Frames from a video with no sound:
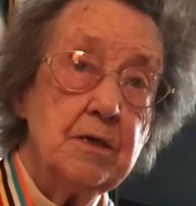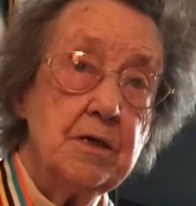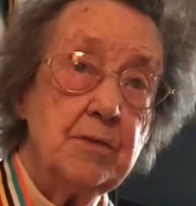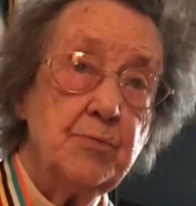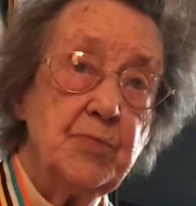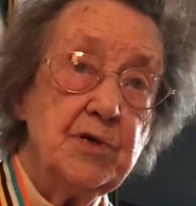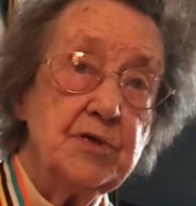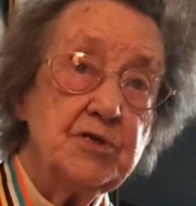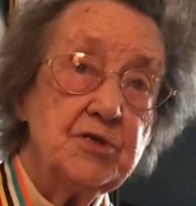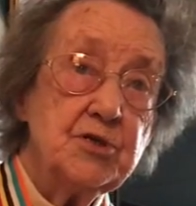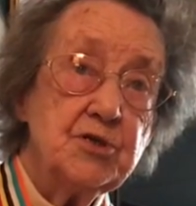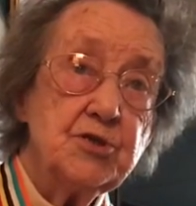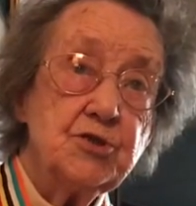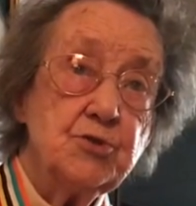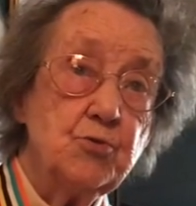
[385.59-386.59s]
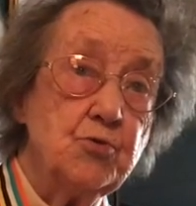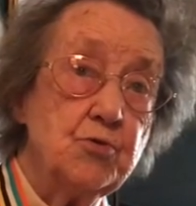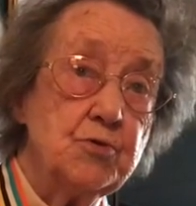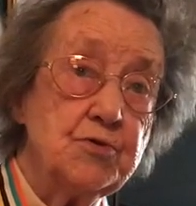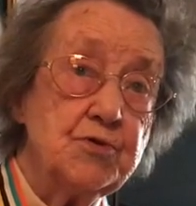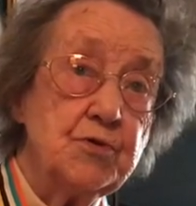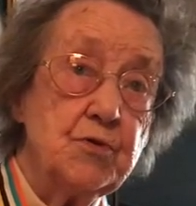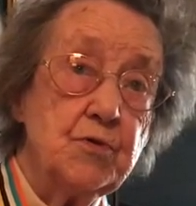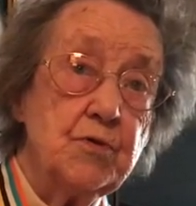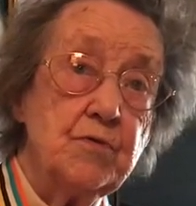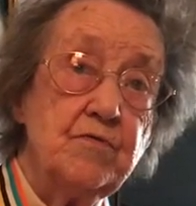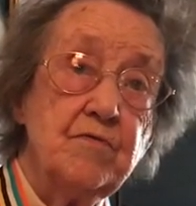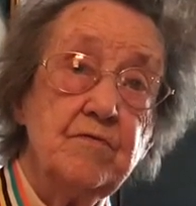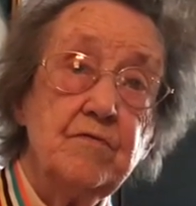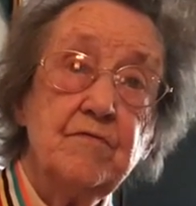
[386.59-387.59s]
And patients also
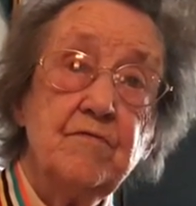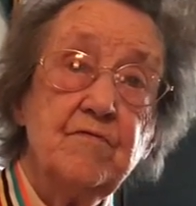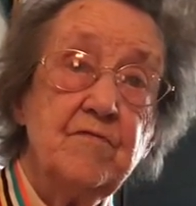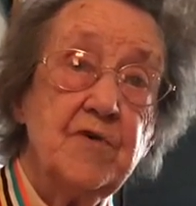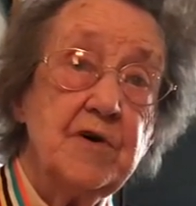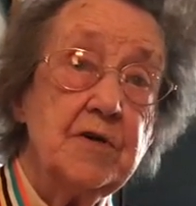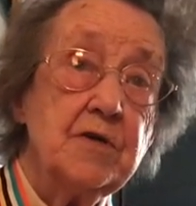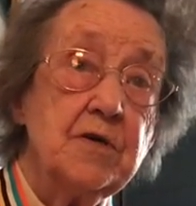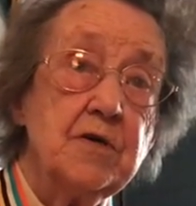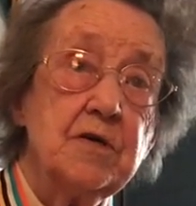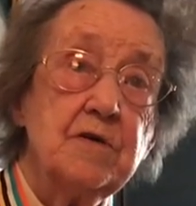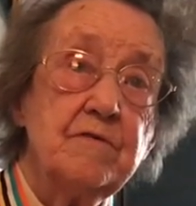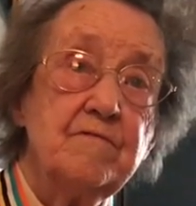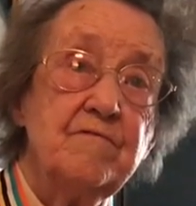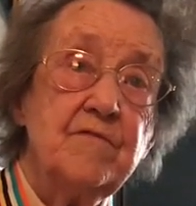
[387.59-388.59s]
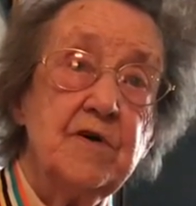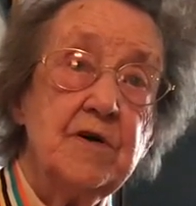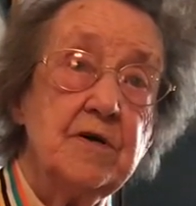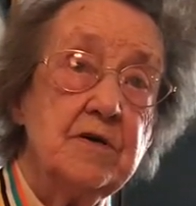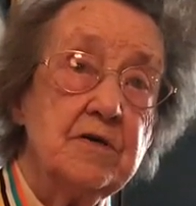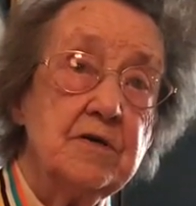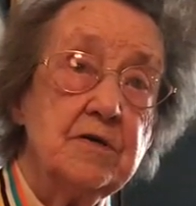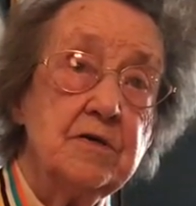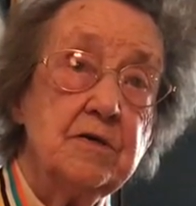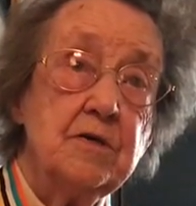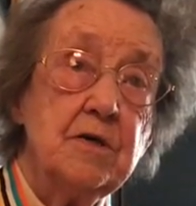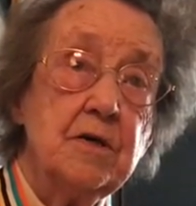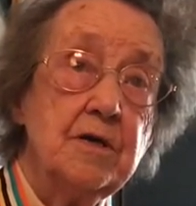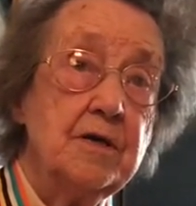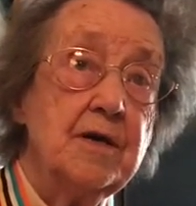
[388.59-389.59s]
very, very
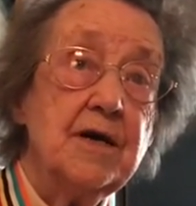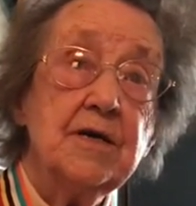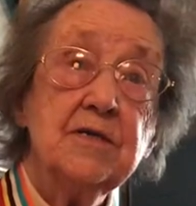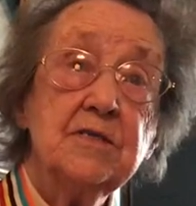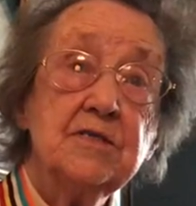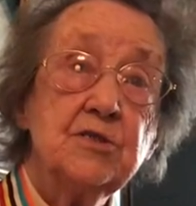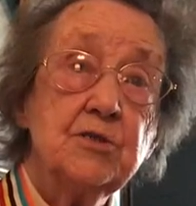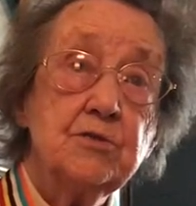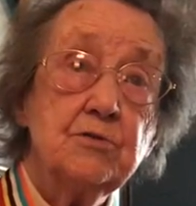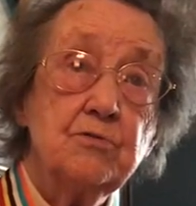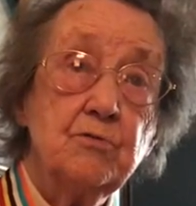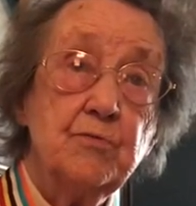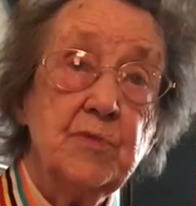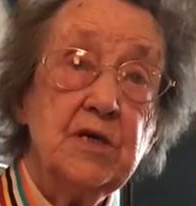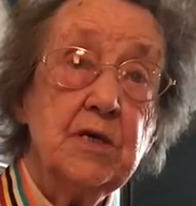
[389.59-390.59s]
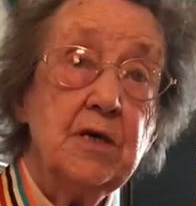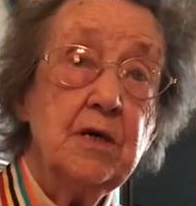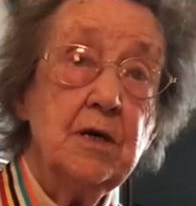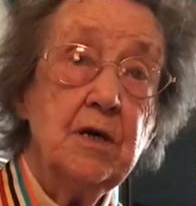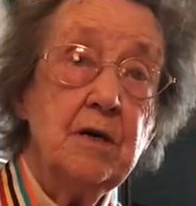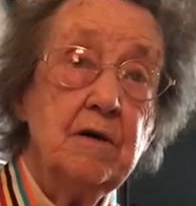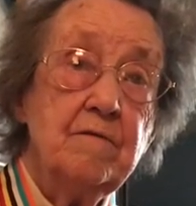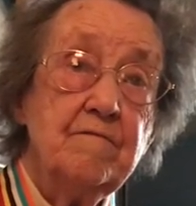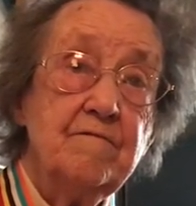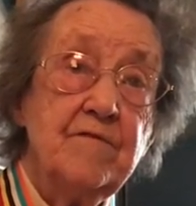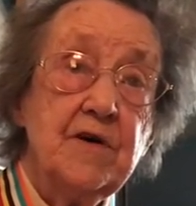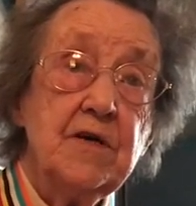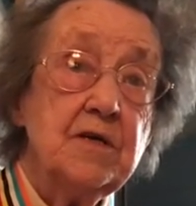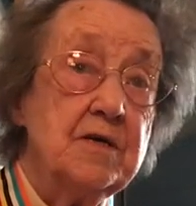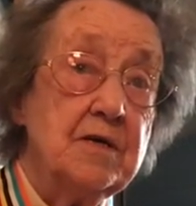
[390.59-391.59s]
nice to me,
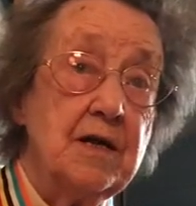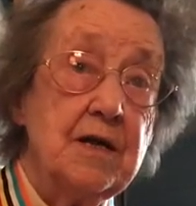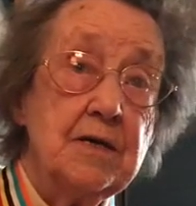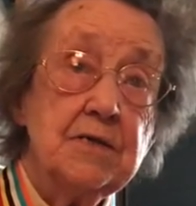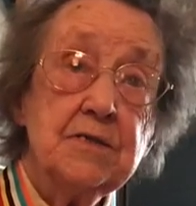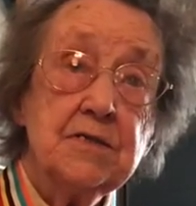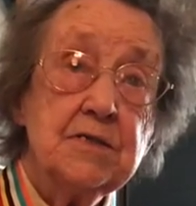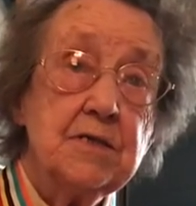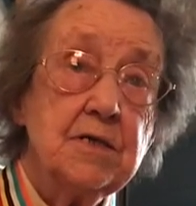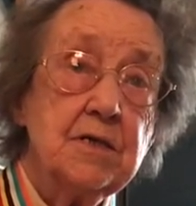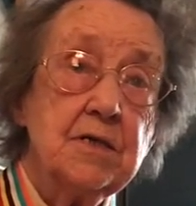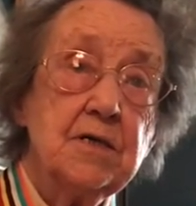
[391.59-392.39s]
very nice.